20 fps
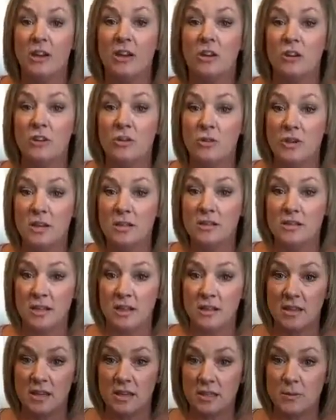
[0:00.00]
you can
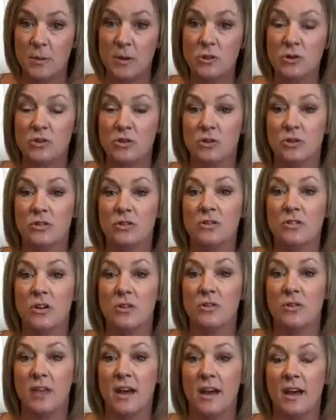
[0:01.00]
set the exposure
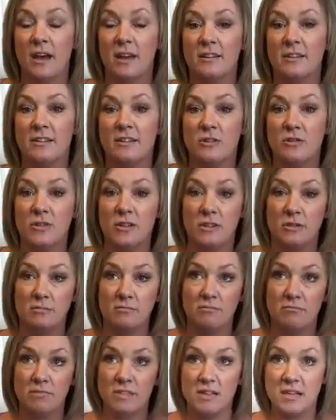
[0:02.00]
so that you
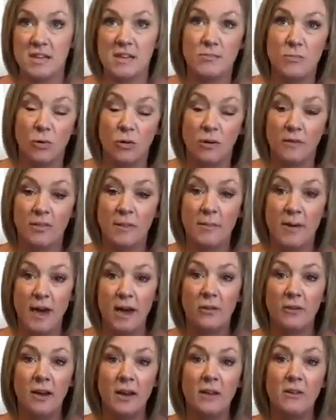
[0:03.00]
can see more of the
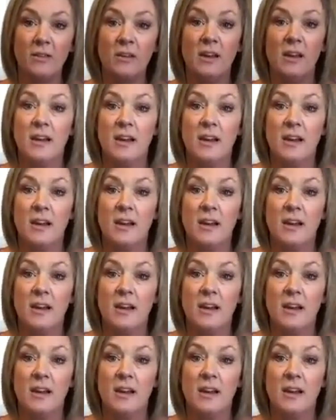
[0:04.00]
background